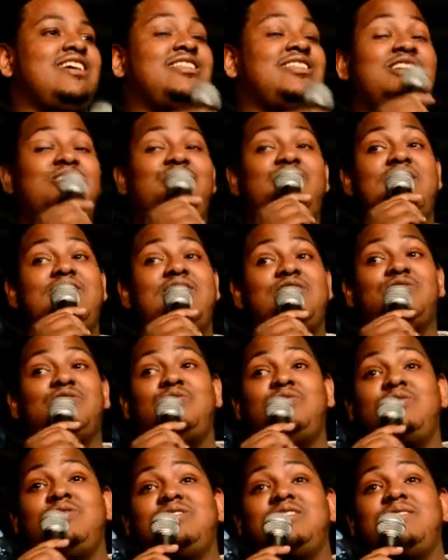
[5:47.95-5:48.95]
They drive our
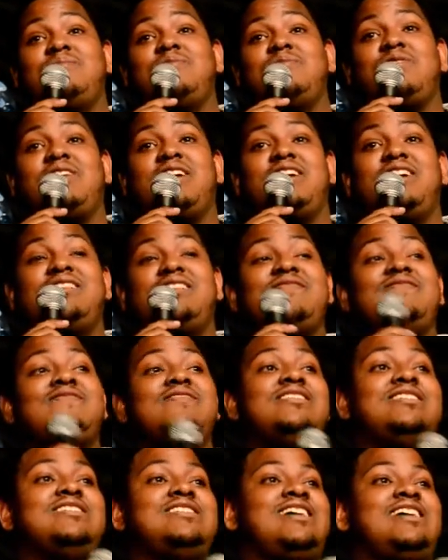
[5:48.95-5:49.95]
tourism, okay.
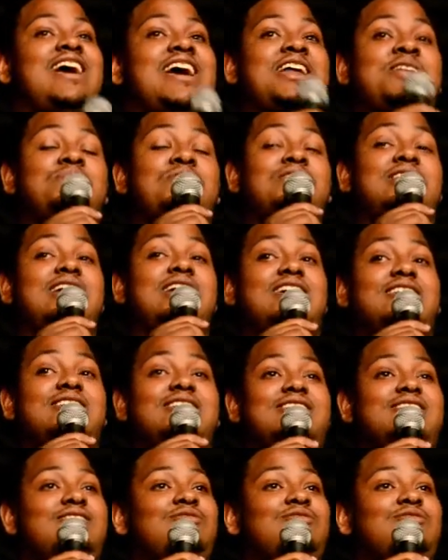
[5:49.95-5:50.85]
Anybody else?